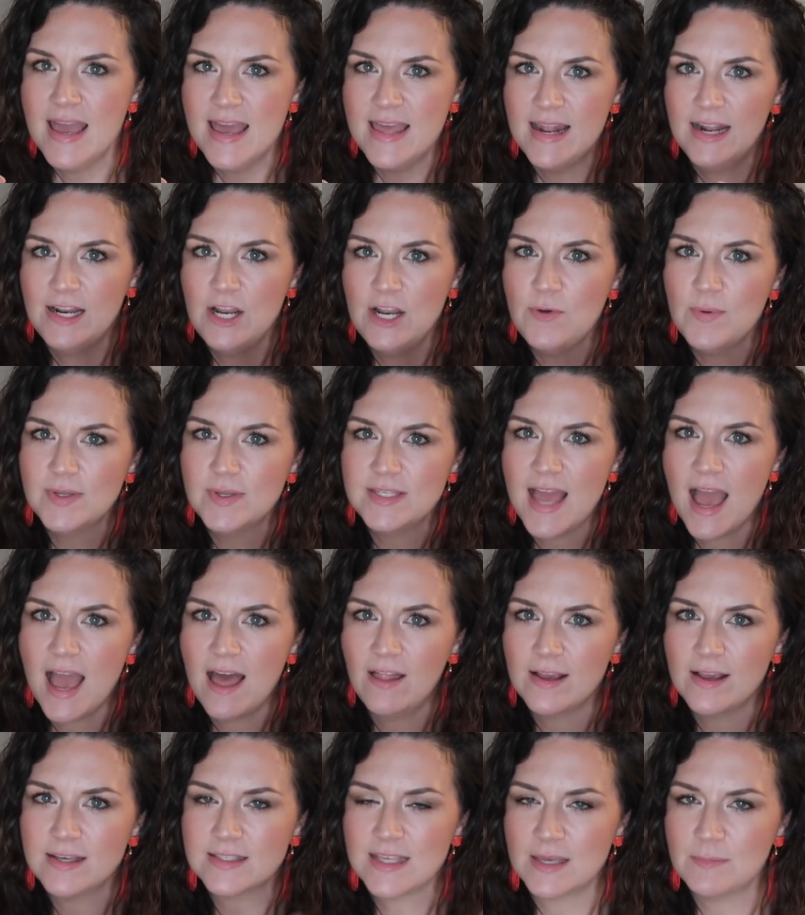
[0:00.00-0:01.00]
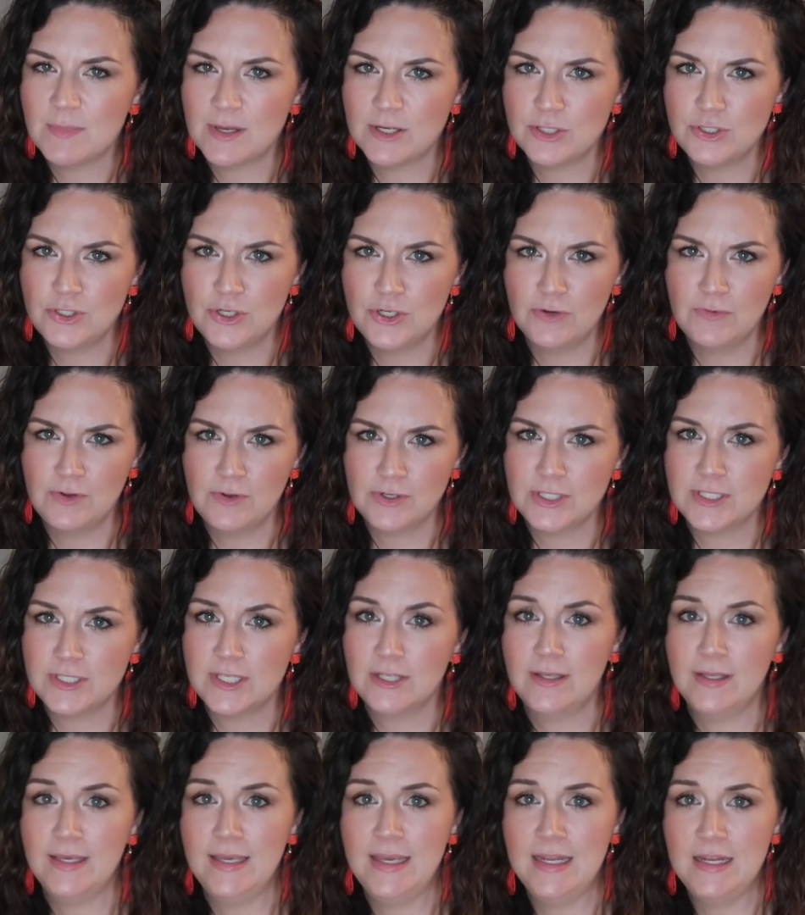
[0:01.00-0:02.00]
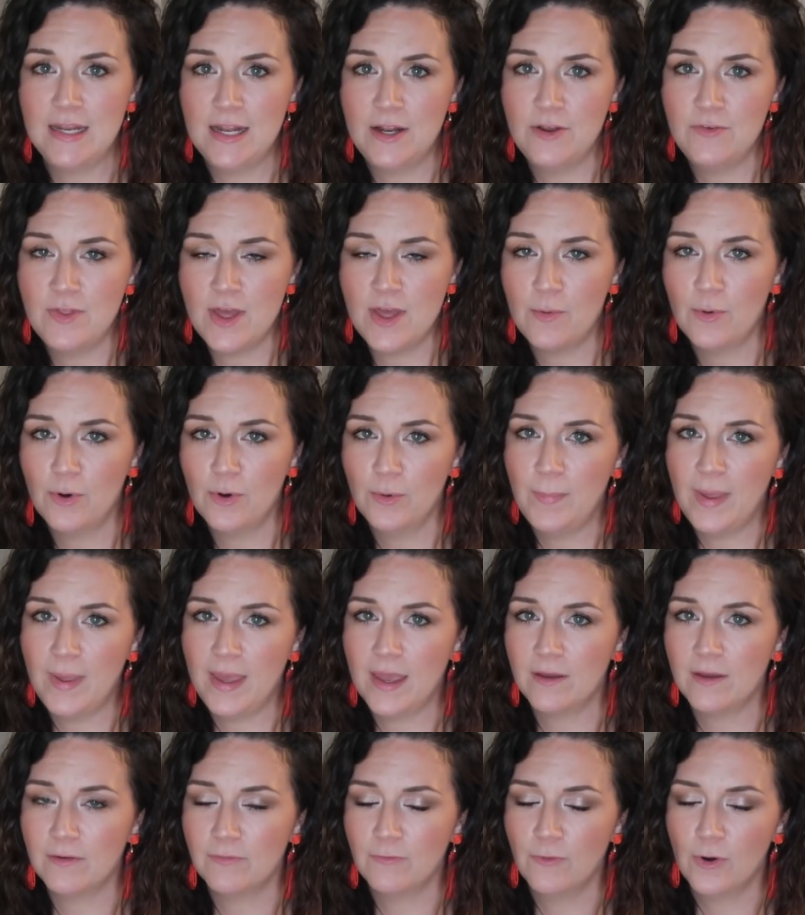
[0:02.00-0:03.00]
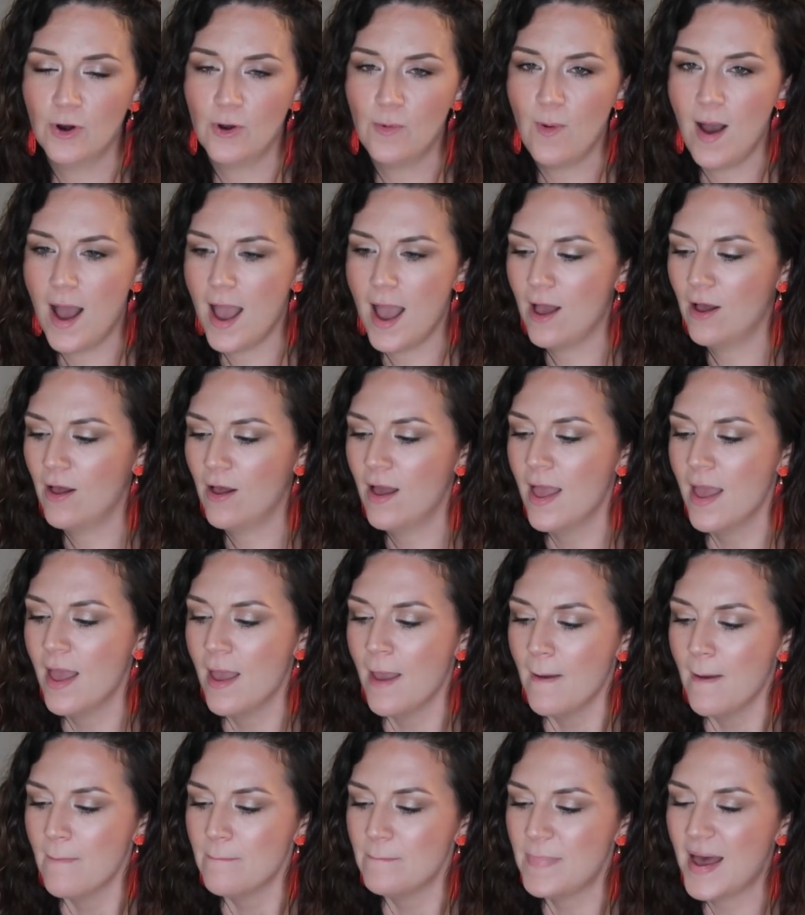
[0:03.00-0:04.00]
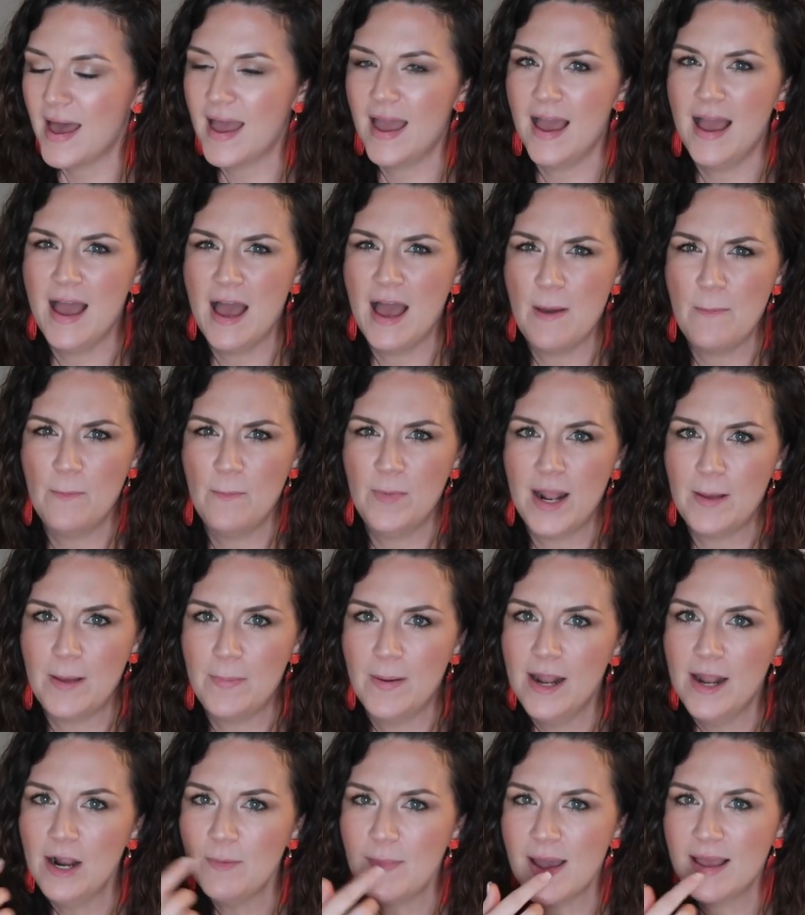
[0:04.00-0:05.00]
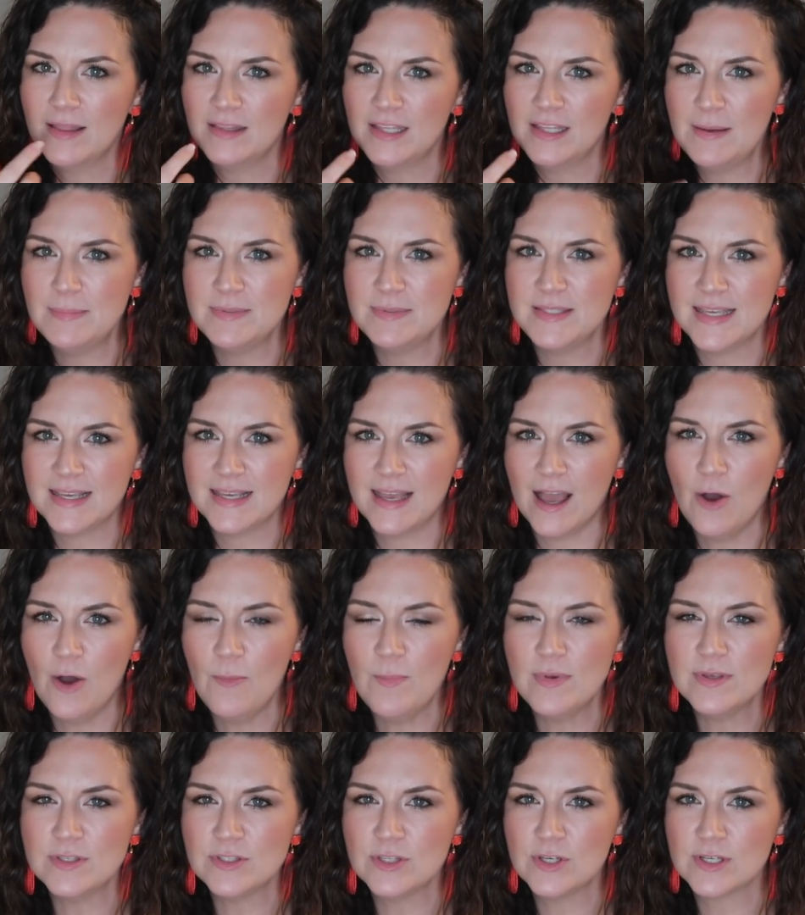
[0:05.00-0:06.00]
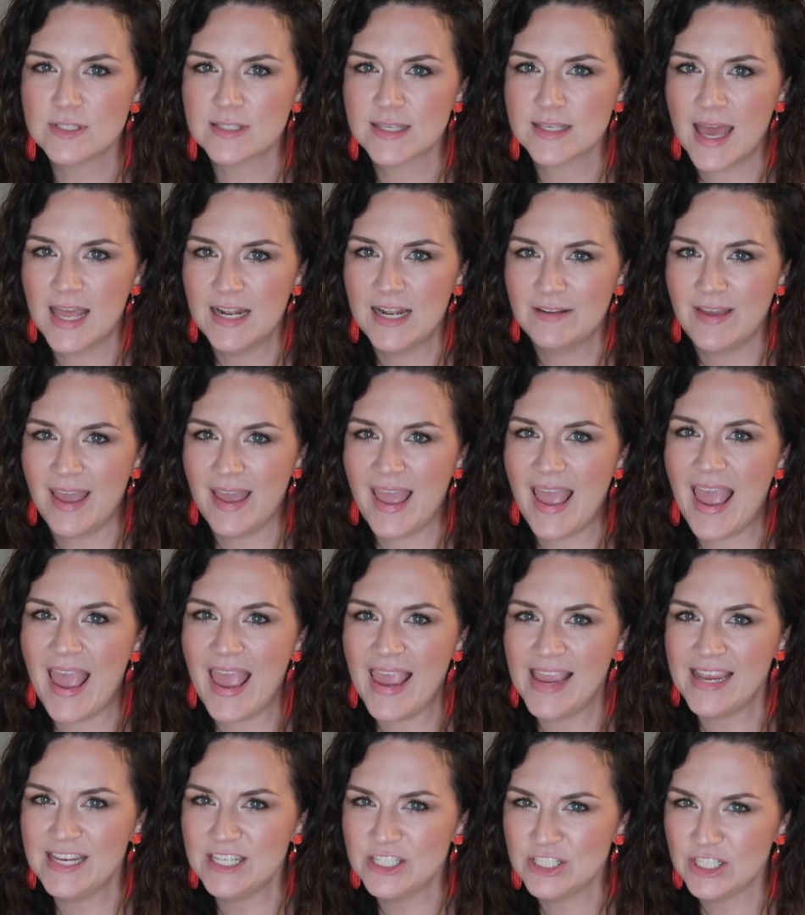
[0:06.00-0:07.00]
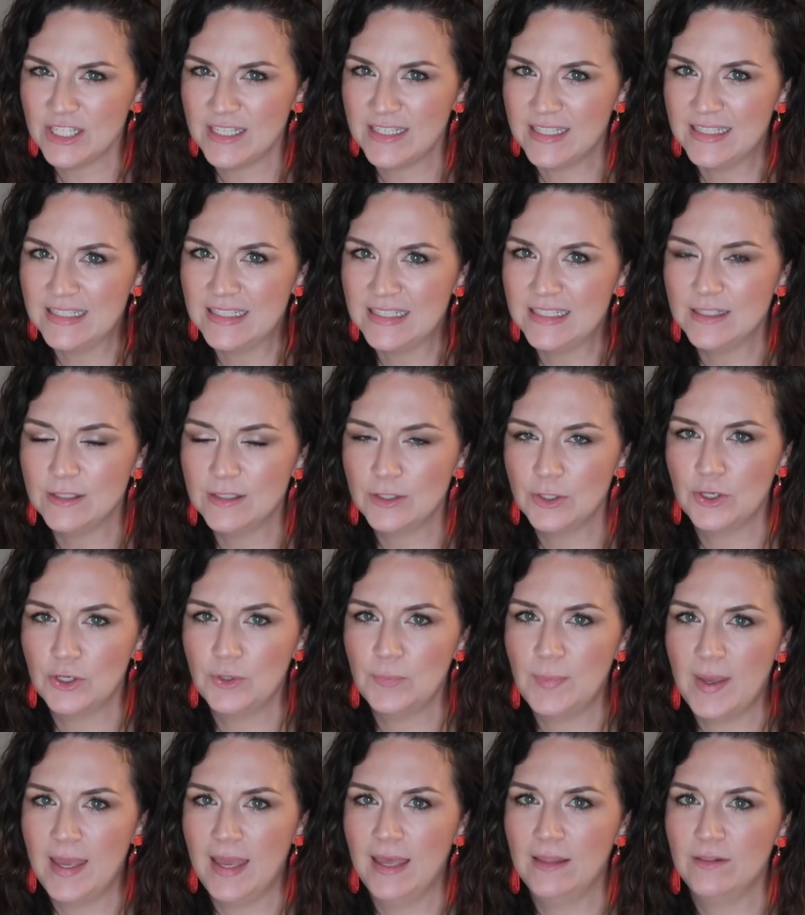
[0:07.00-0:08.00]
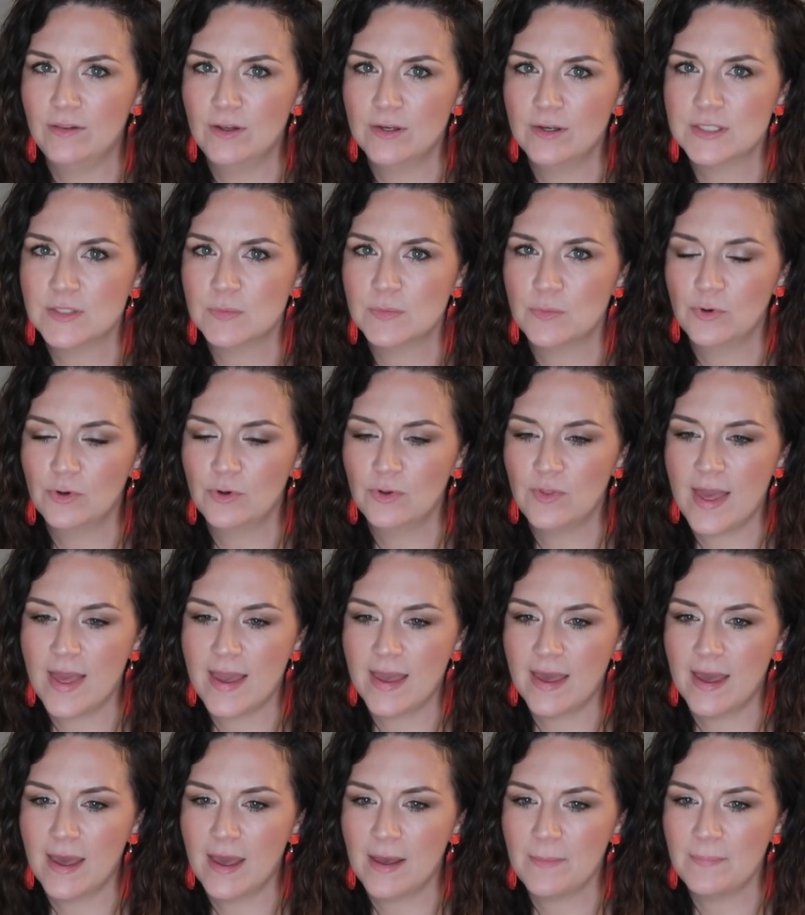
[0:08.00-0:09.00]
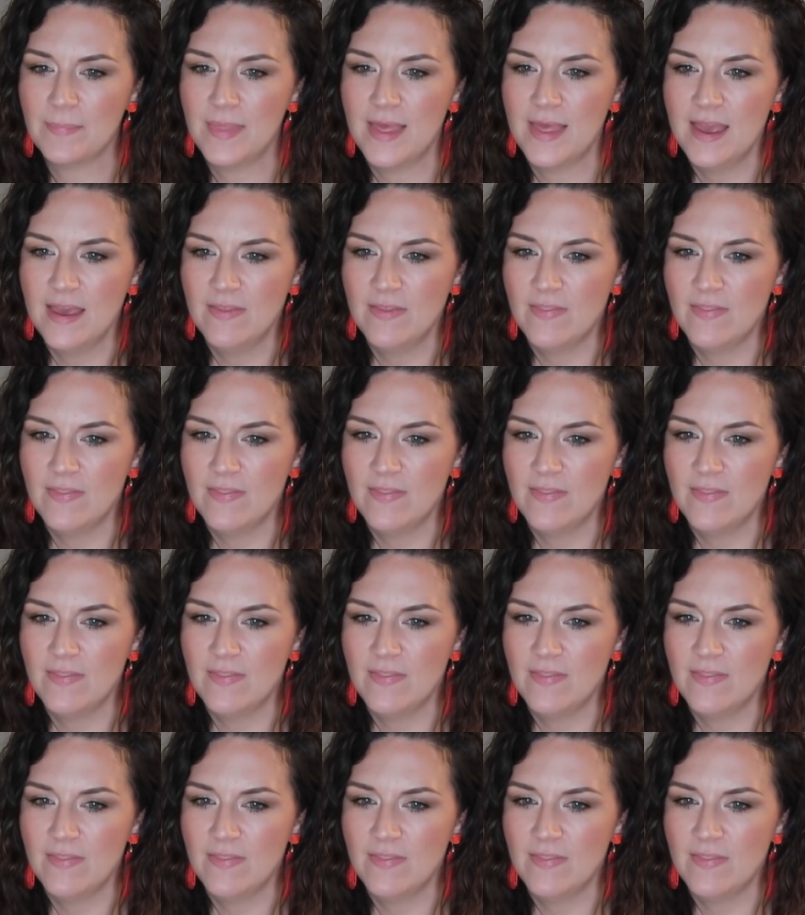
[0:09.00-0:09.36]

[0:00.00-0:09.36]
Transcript: And I know metallics, I'm not sure if they're still in. I know they were big for a while, but when I put it on my lips, it almost looks kind of aging a little bit. It looks more like a